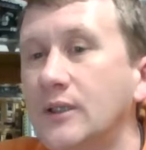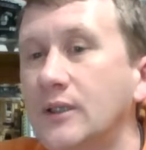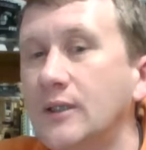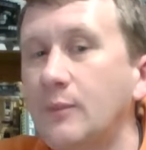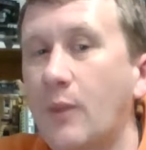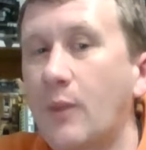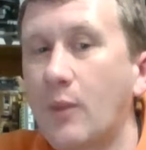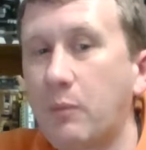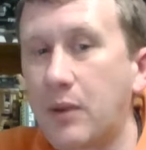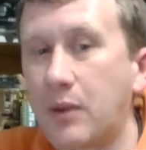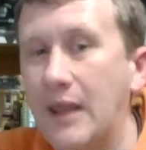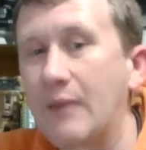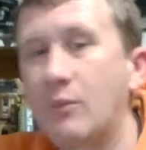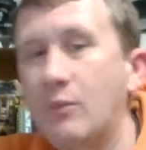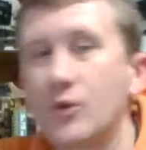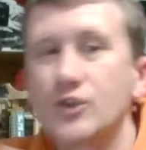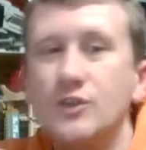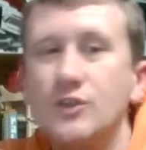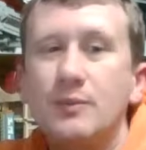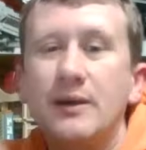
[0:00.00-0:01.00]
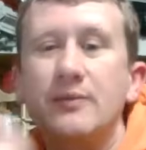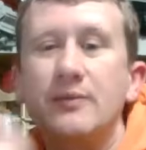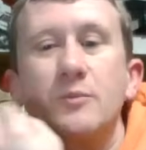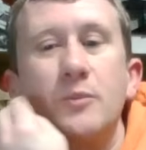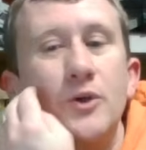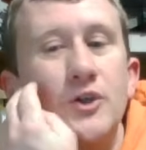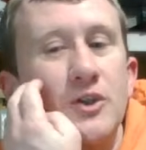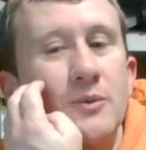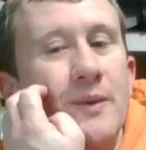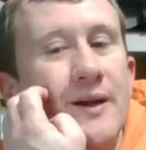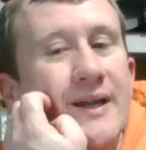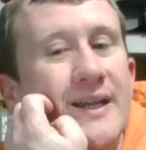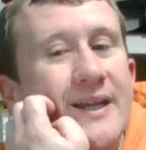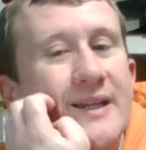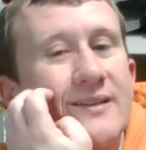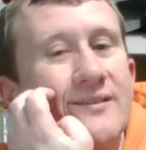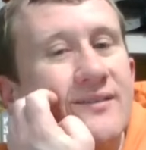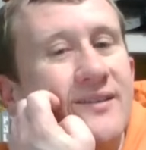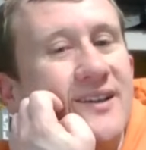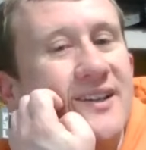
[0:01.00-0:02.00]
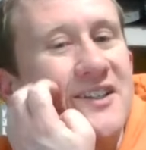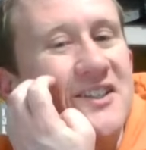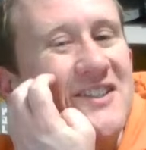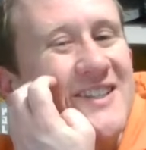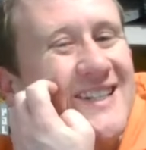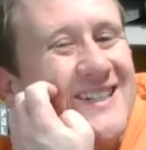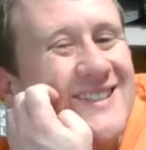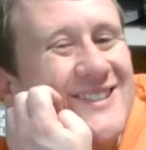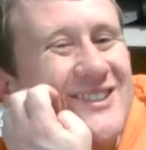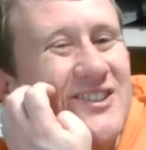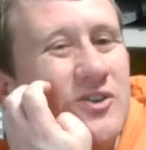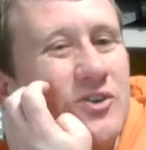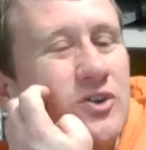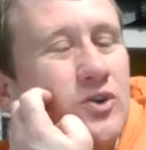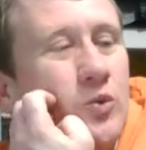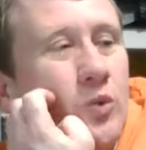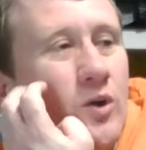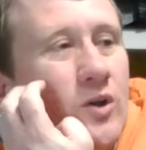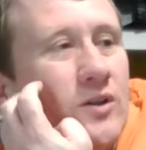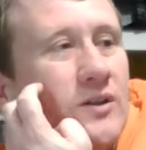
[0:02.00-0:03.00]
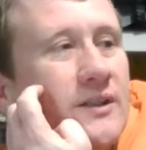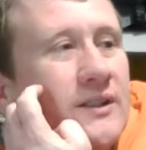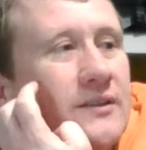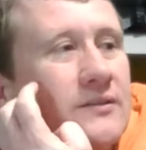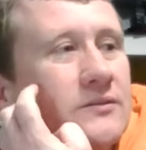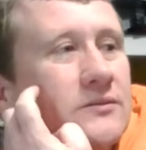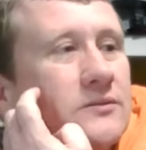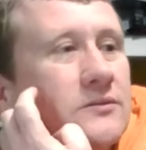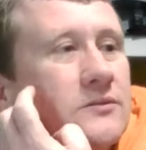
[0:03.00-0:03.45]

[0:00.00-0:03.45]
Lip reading: But the plan was to be able to push it back in, and that's not going to work now.